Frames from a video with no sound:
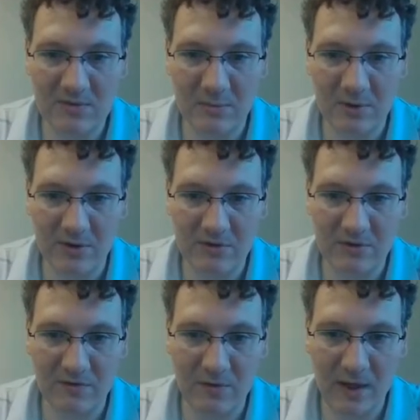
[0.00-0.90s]
the partial
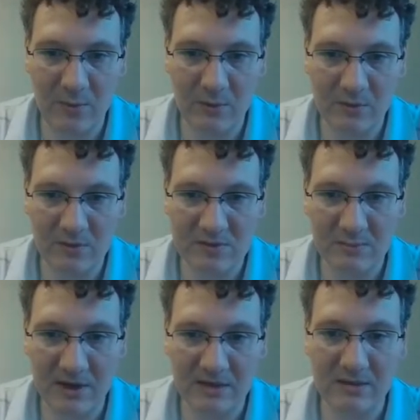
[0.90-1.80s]
of y with
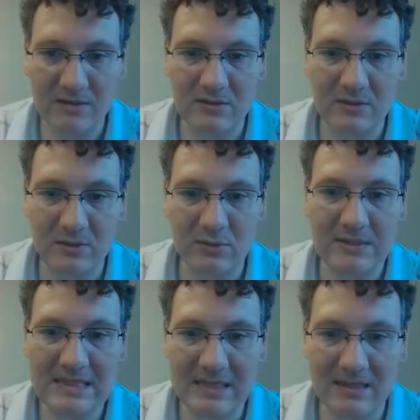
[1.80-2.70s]
respect to
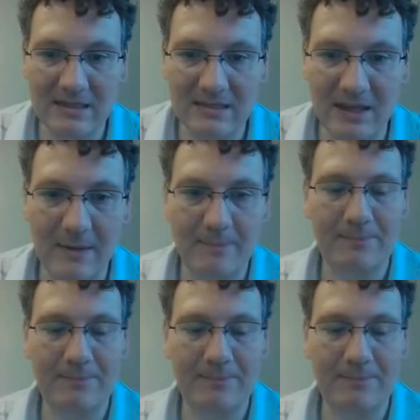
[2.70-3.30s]
t this time.